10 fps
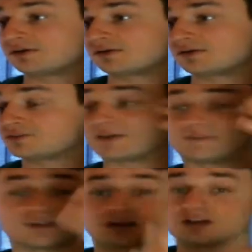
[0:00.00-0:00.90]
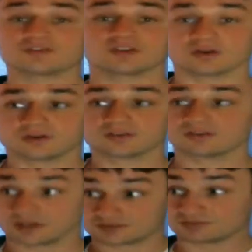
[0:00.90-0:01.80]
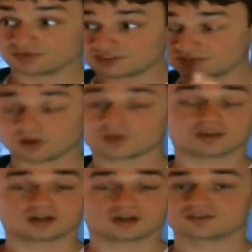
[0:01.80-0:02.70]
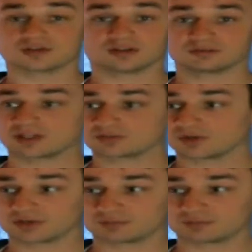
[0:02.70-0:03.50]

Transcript: it's not even a country though. It's smaller than a country. That's why